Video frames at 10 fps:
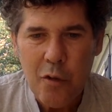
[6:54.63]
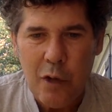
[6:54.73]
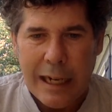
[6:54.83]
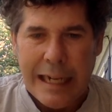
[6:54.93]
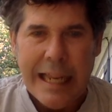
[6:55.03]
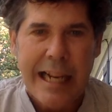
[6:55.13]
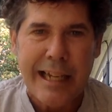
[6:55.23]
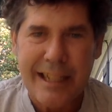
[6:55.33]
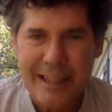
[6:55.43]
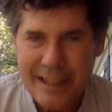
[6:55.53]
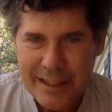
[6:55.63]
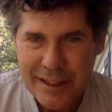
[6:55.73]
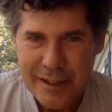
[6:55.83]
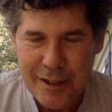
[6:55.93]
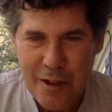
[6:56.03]
Rachitic
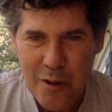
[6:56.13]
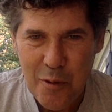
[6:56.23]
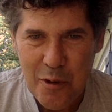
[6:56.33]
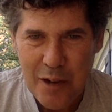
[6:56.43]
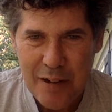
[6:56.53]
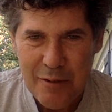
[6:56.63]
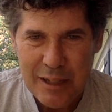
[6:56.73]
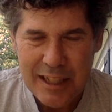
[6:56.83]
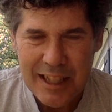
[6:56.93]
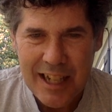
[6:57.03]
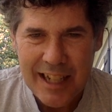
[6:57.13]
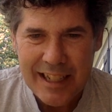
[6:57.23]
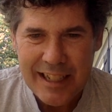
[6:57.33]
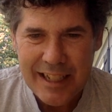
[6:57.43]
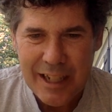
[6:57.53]
is another word I really
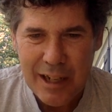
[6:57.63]
like,